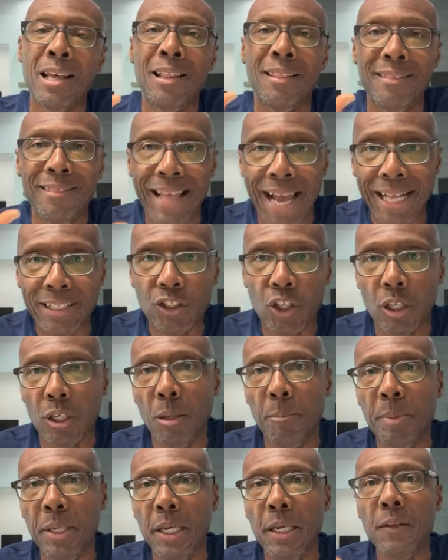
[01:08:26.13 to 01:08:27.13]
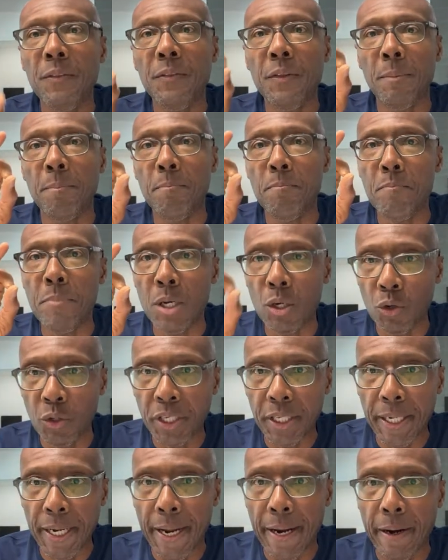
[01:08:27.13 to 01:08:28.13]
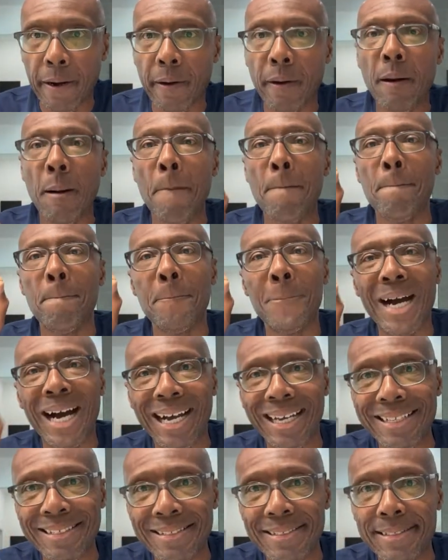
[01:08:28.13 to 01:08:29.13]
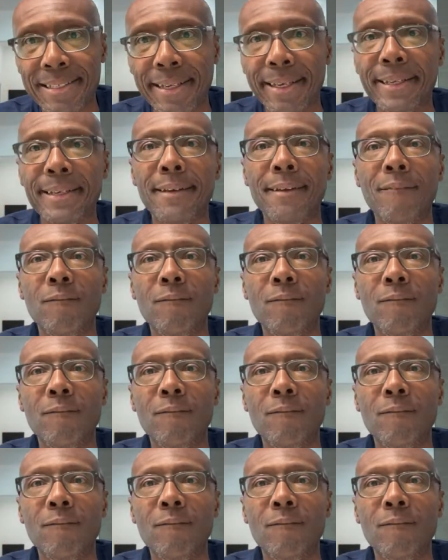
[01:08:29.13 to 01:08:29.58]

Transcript: That's going to be the millionaire mindset